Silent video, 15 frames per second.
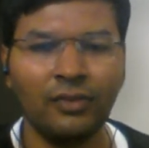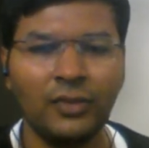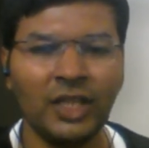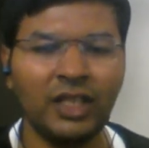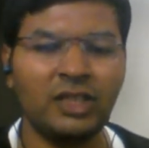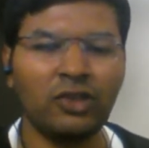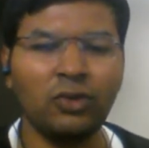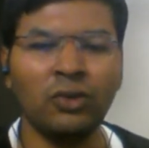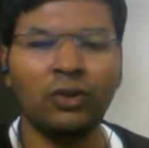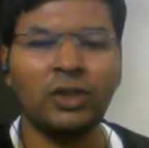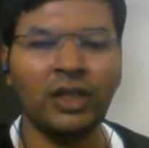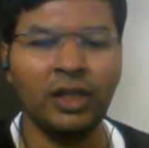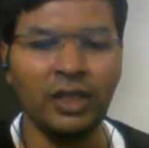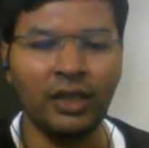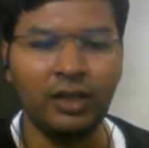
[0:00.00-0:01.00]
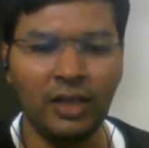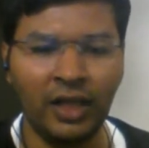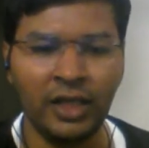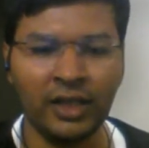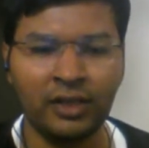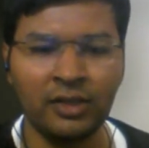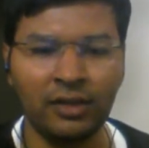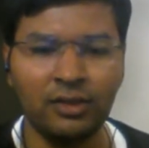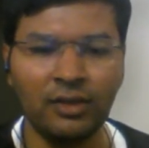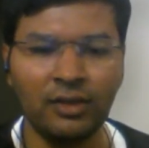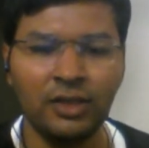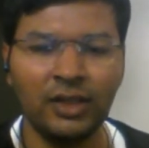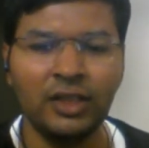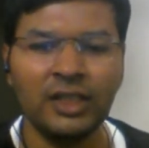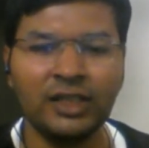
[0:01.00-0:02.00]
It's okay. Like,
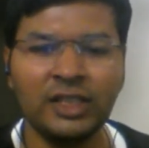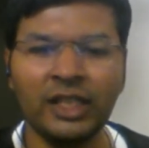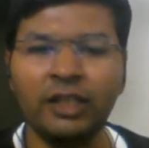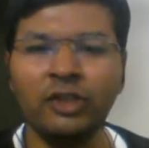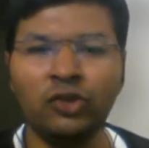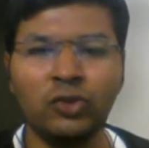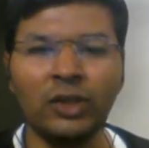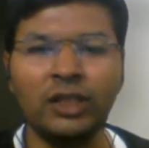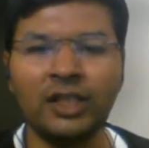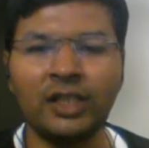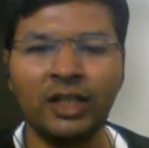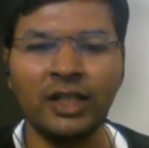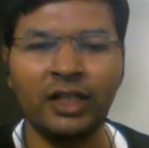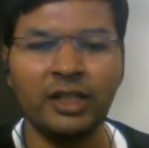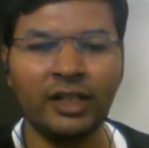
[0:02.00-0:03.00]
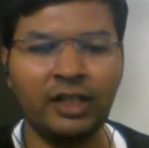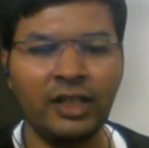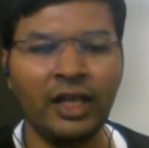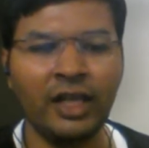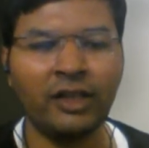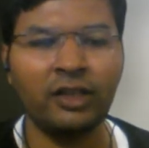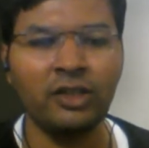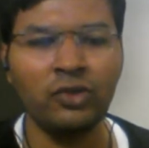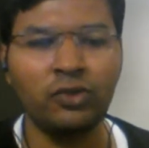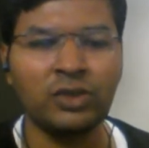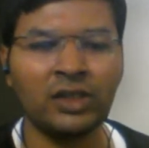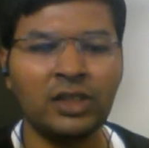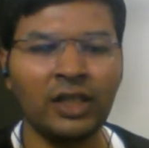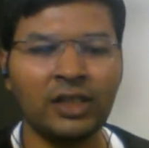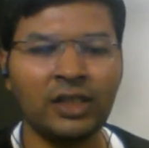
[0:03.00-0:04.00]
see, you consider it like a use case.